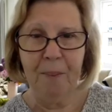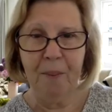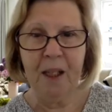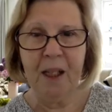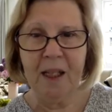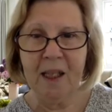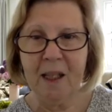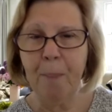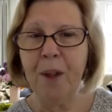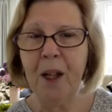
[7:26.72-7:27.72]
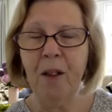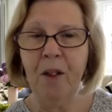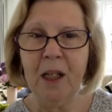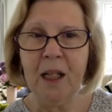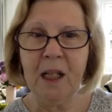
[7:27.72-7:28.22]
is something
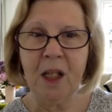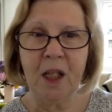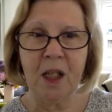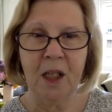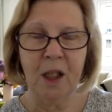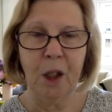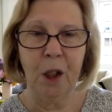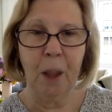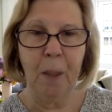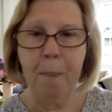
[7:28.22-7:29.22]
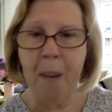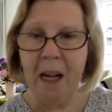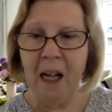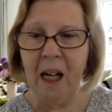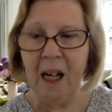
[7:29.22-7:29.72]
that
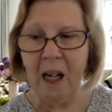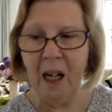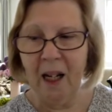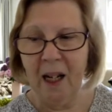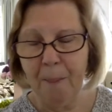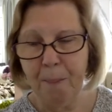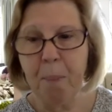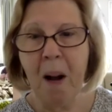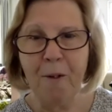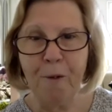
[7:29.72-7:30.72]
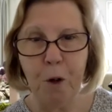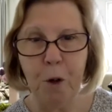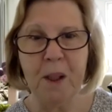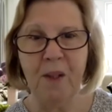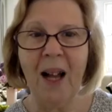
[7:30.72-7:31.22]
many
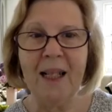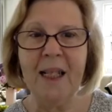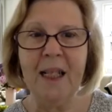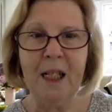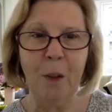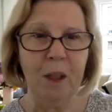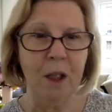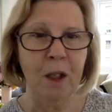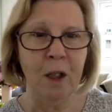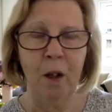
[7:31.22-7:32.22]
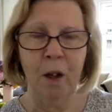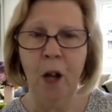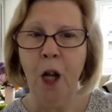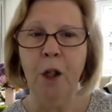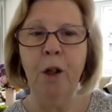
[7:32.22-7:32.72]
platforms have had to deal with. So
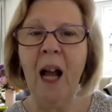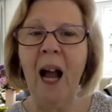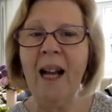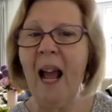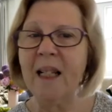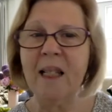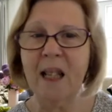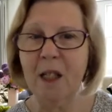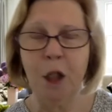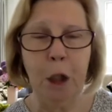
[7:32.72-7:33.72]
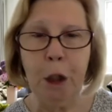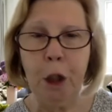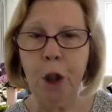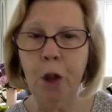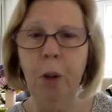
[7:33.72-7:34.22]
you can't access
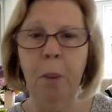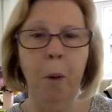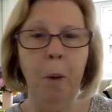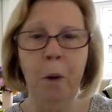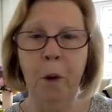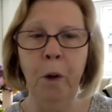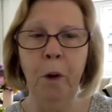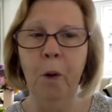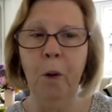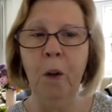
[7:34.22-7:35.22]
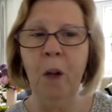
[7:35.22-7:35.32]
YouTube or Google